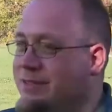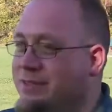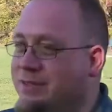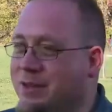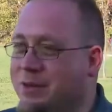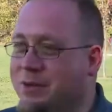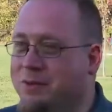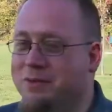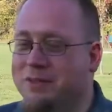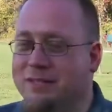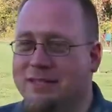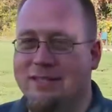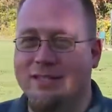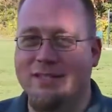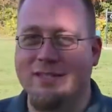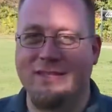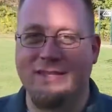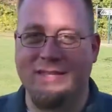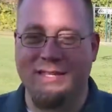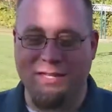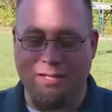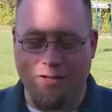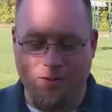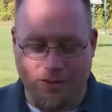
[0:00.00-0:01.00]
So this
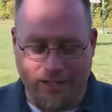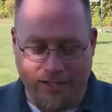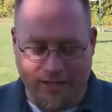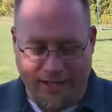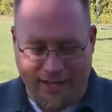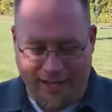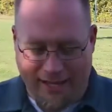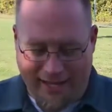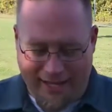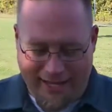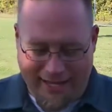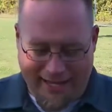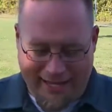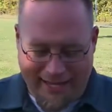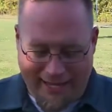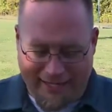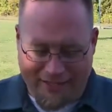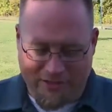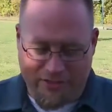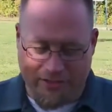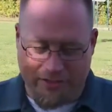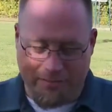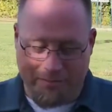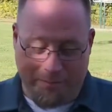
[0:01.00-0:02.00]
is the unit I
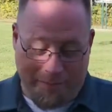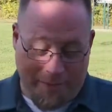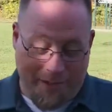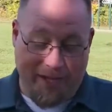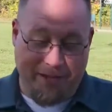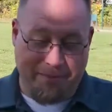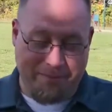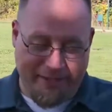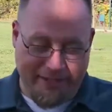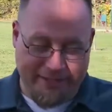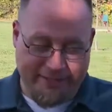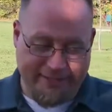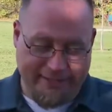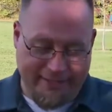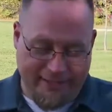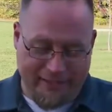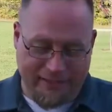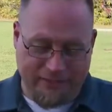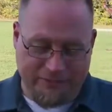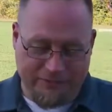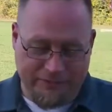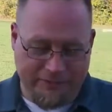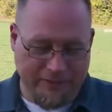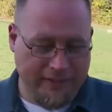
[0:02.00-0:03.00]
actually bought
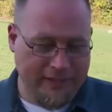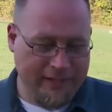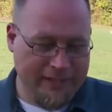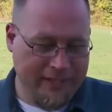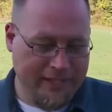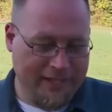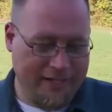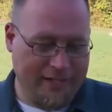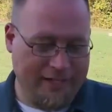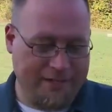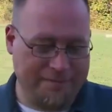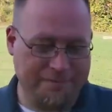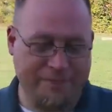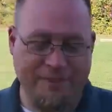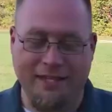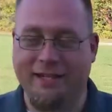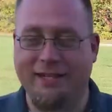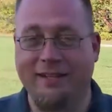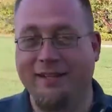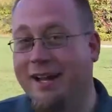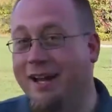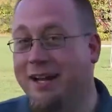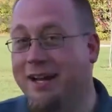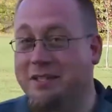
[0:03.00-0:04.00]
myself. They
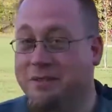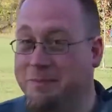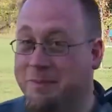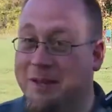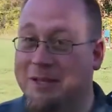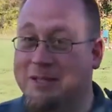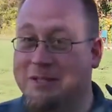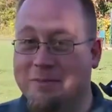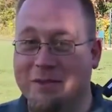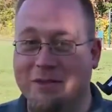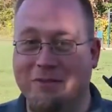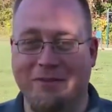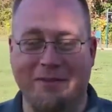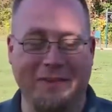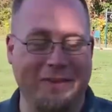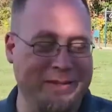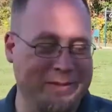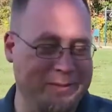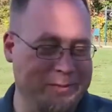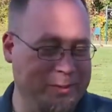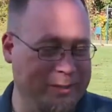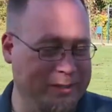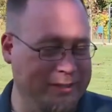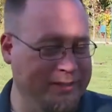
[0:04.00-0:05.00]
did not sponsor me for
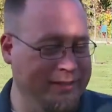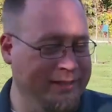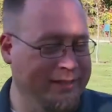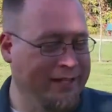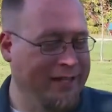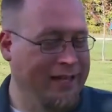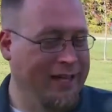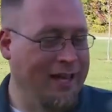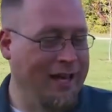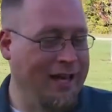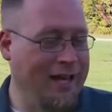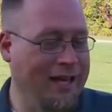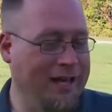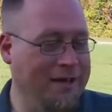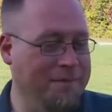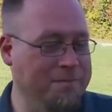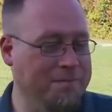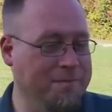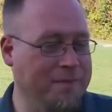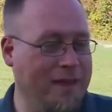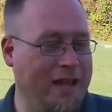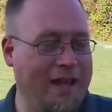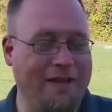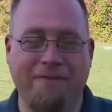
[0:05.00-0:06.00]
this one.
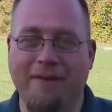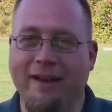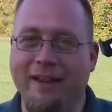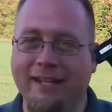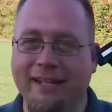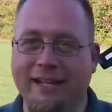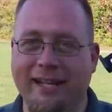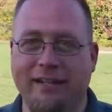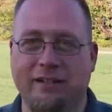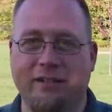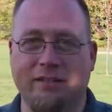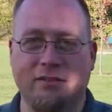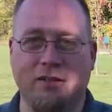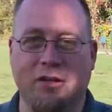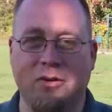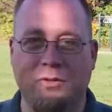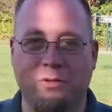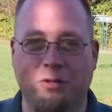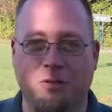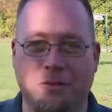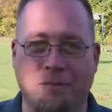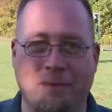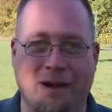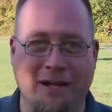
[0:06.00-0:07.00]
I found it at our
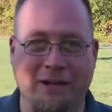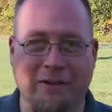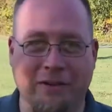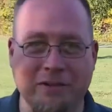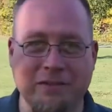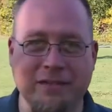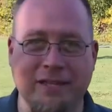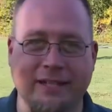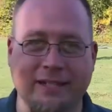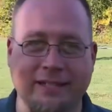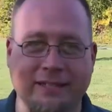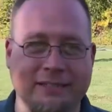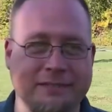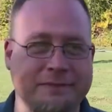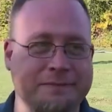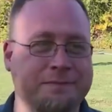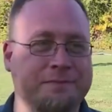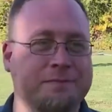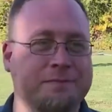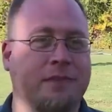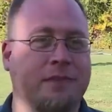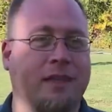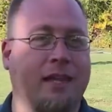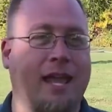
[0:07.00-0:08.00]
local micro center.
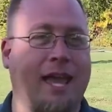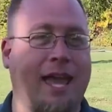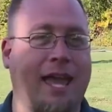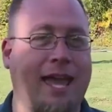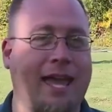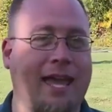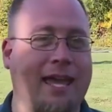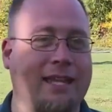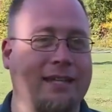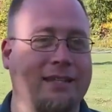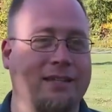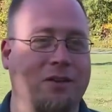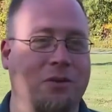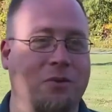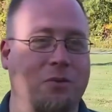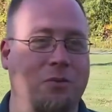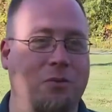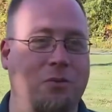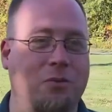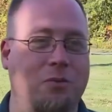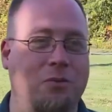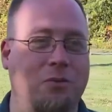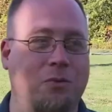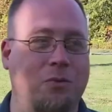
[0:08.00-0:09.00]
And
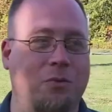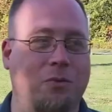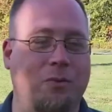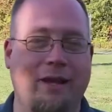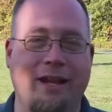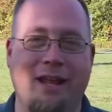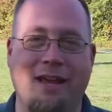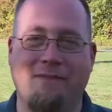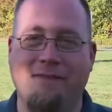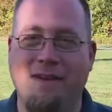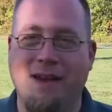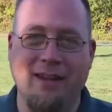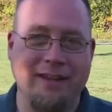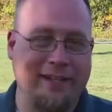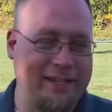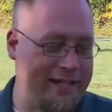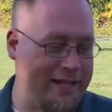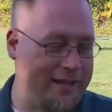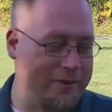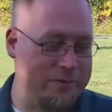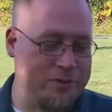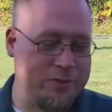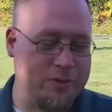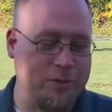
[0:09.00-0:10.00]
when I found
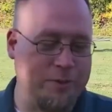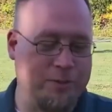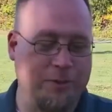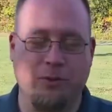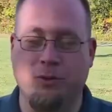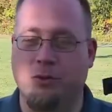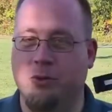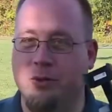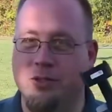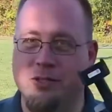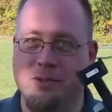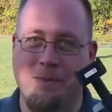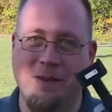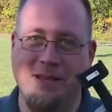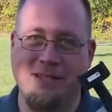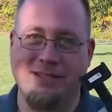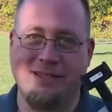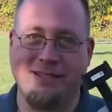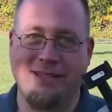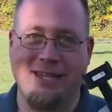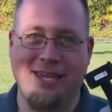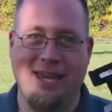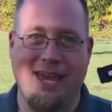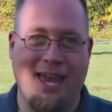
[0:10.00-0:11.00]
it, it was super cool. It's
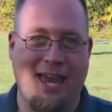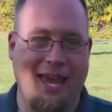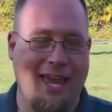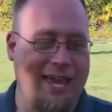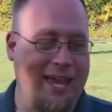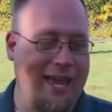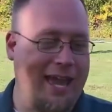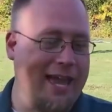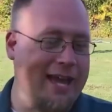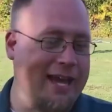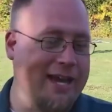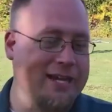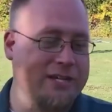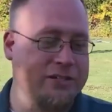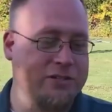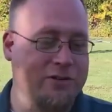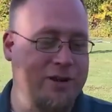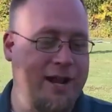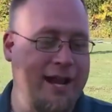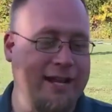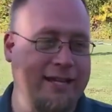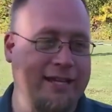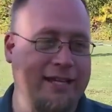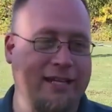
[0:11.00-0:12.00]
basically a AI
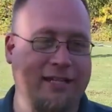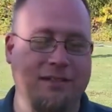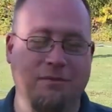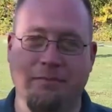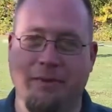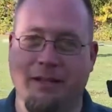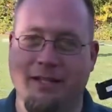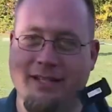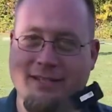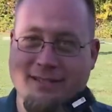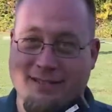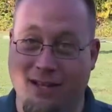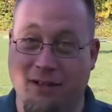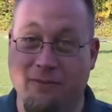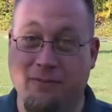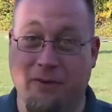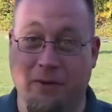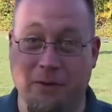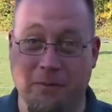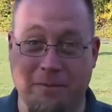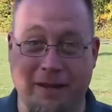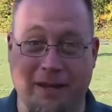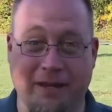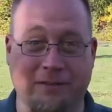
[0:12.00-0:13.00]
tracking, but a cell
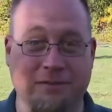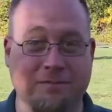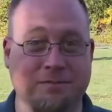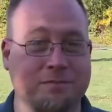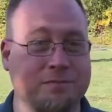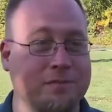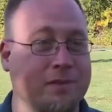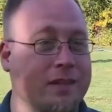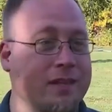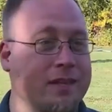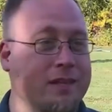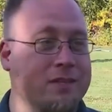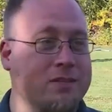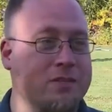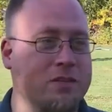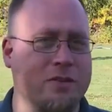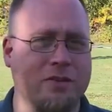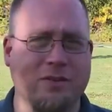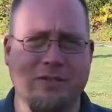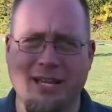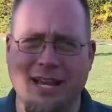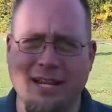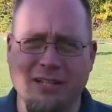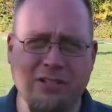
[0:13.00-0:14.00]
phone mount. So
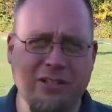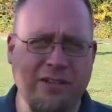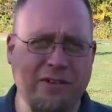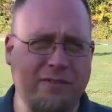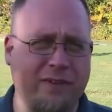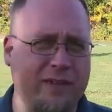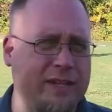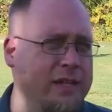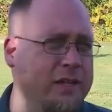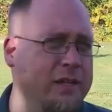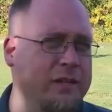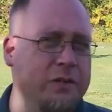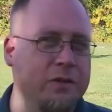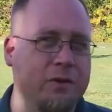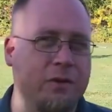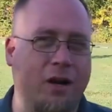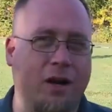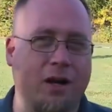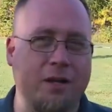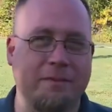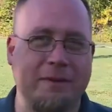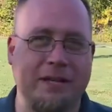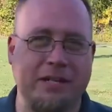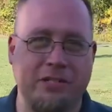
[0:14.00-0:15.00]
there's actually a video
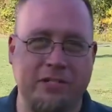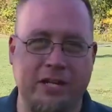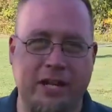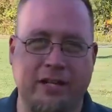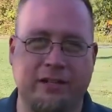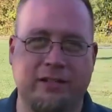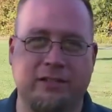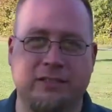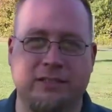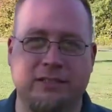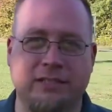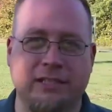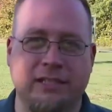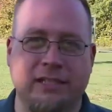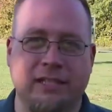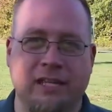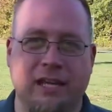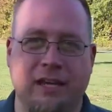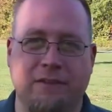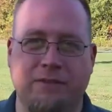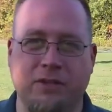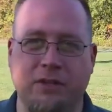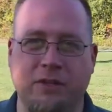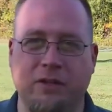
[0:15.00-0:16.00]
on my channel.
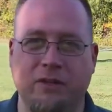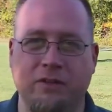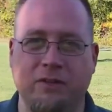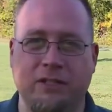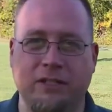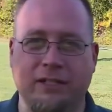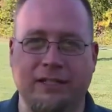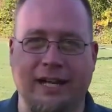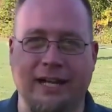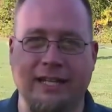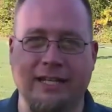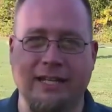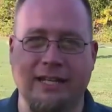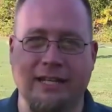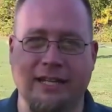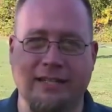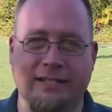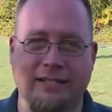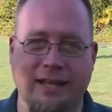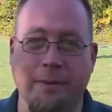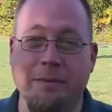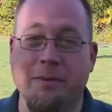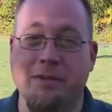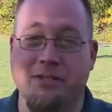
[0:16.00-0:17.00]
If you go look, I did a
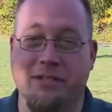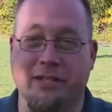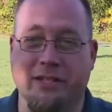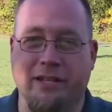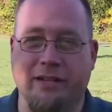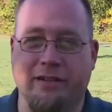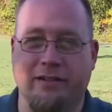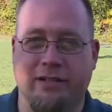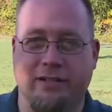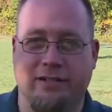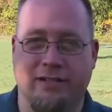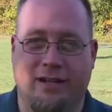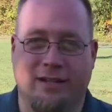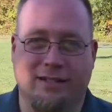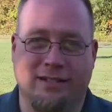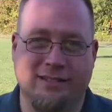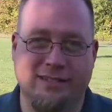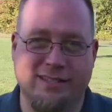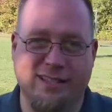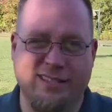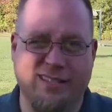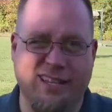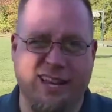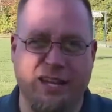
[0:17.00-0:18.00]
cybersecurity talk because
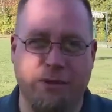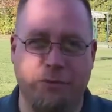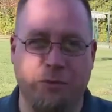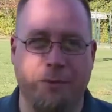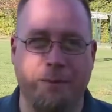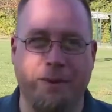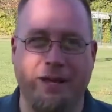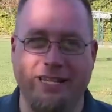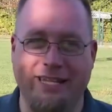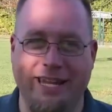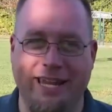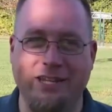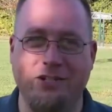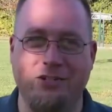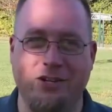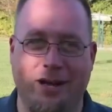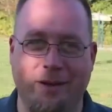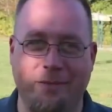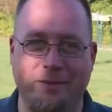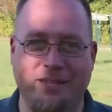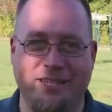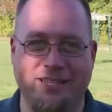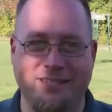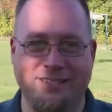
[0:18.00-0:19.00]
that's kind of what my day
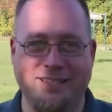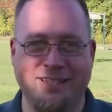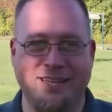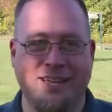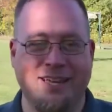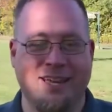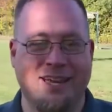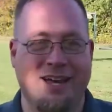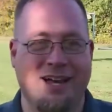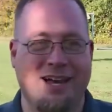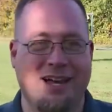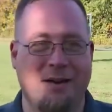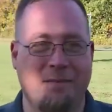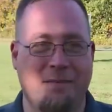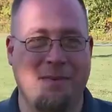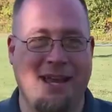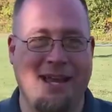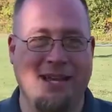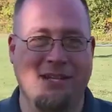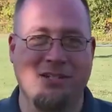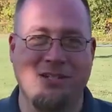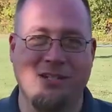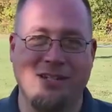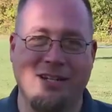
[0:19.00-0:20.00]
job is. I
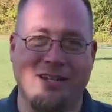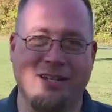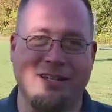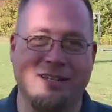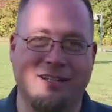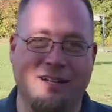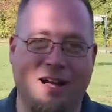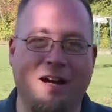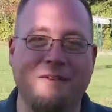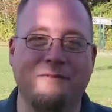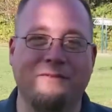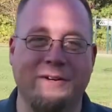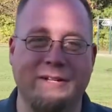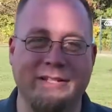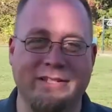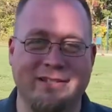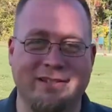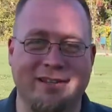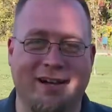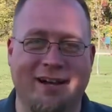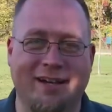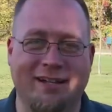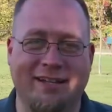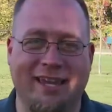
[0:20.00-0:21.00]
actually did a conference
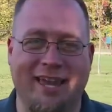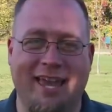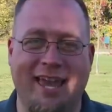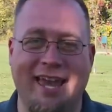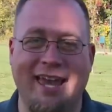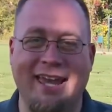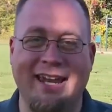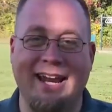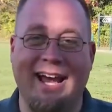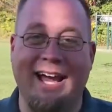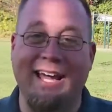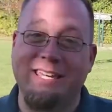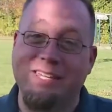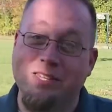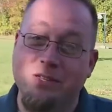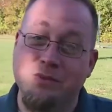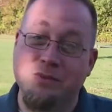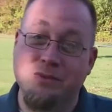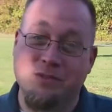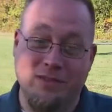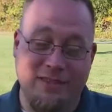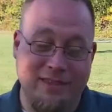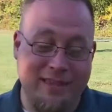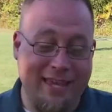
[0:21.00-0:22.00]
talk and I
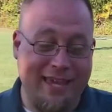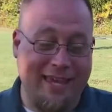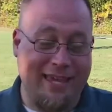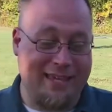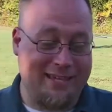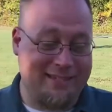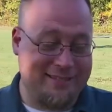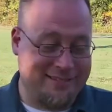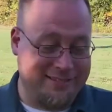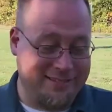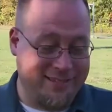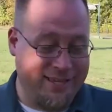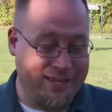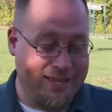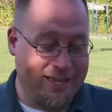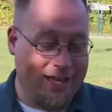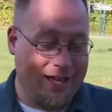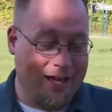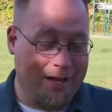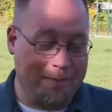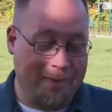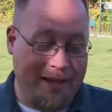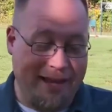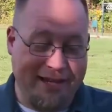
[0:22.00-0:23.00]
use this.
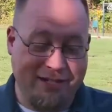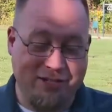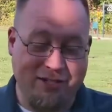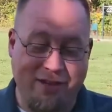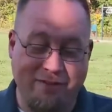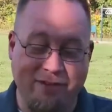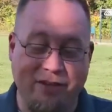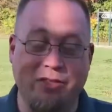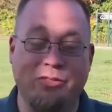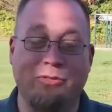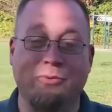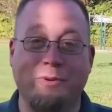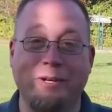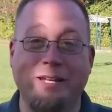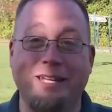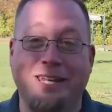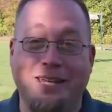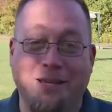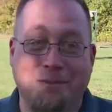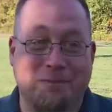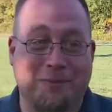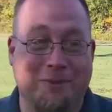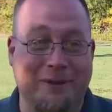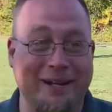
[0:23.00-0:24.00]
I actually have a
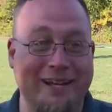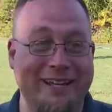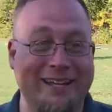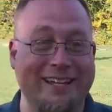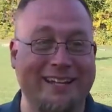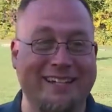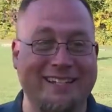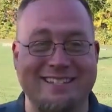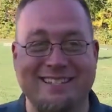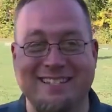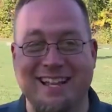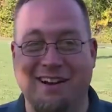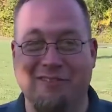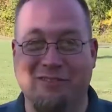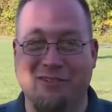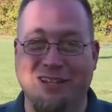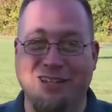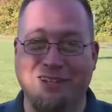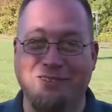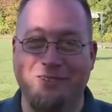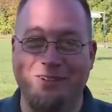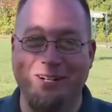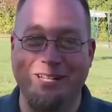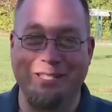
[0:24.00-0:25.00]
3D printed, it's not
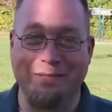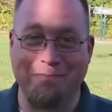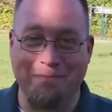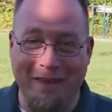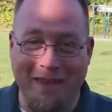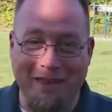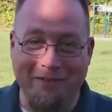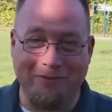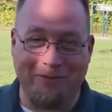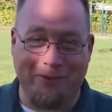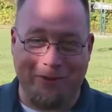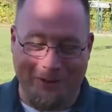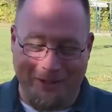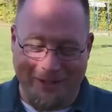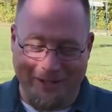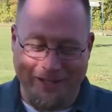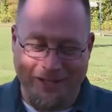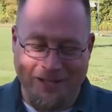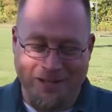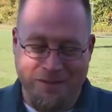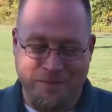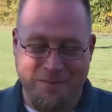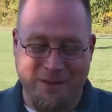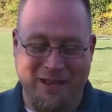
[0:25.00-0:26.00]
really what it's meant for,
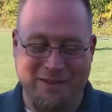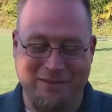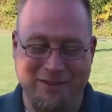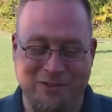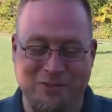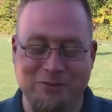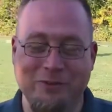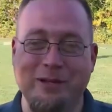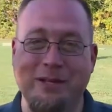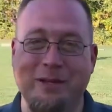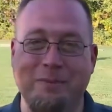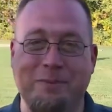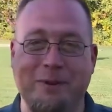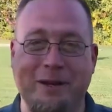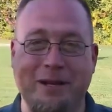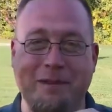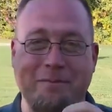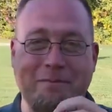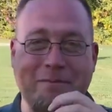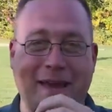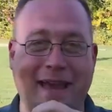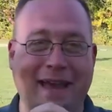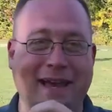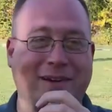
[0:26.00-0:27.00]
but I have a 3D printed
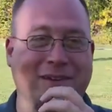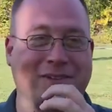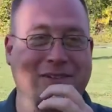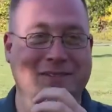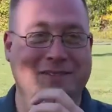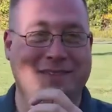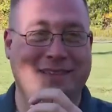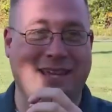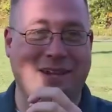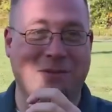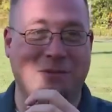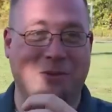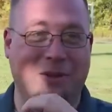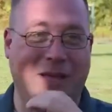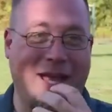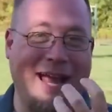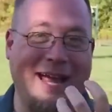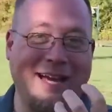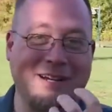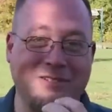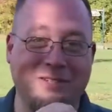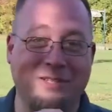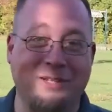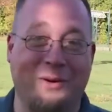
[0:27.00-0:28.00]
mount that will
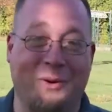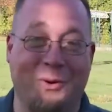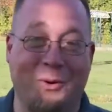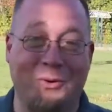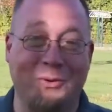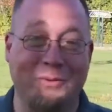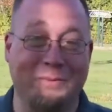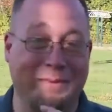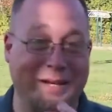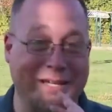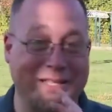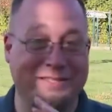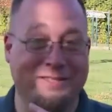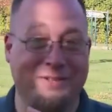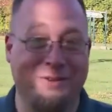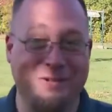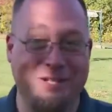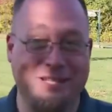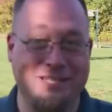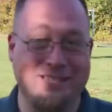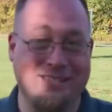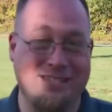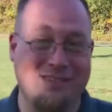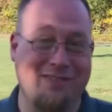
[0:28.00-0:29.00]
actually hold my
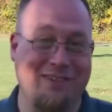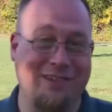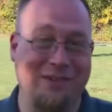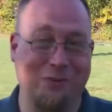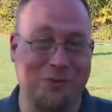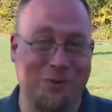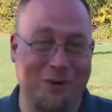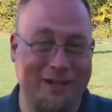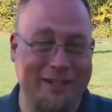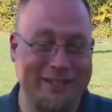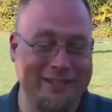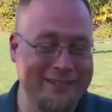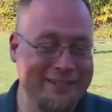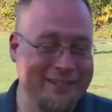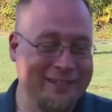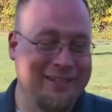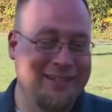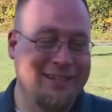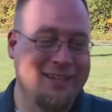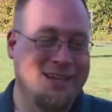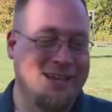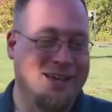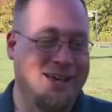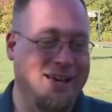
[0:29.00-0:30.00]
Sony
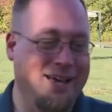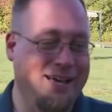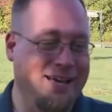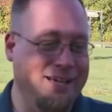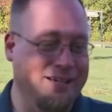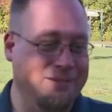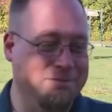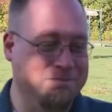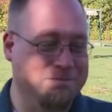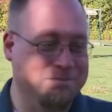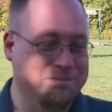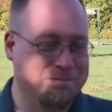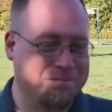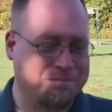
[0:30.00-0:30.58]
ZV-1.